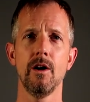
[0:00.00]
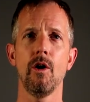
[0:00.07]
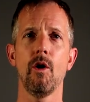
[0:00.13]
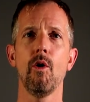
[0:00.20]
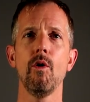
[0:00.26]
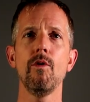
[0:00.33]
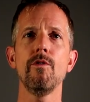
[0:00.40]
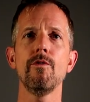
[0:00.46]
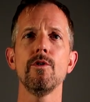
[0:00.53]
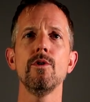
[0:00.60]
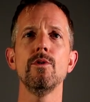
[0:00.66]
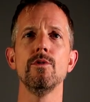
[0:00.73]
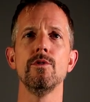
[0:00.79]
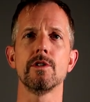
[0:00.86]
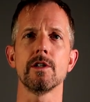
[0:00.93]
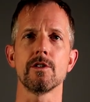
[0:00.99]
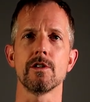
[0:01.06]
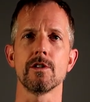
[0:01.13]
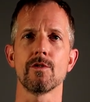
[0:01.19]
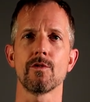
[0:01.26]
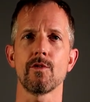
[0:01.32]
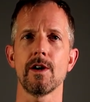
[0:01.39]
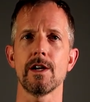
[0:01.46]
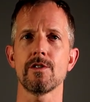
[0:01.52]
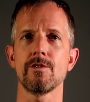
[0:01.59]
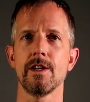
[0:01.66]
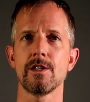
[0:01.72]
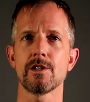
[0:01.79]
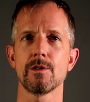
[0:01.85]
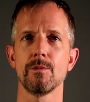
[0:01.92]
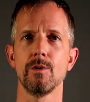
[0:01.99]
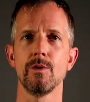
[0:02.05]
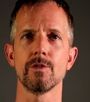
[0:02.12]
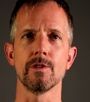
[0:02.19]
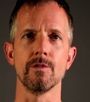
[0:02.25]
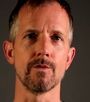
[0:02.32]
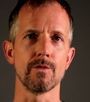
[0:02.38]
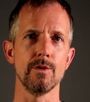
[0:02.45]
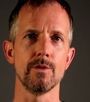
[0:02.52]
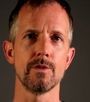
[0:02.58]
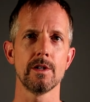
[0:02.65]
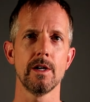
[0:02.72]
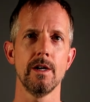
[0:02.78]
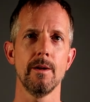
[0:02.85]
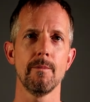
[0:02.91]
Whole foods such as fresh vegetables and fruits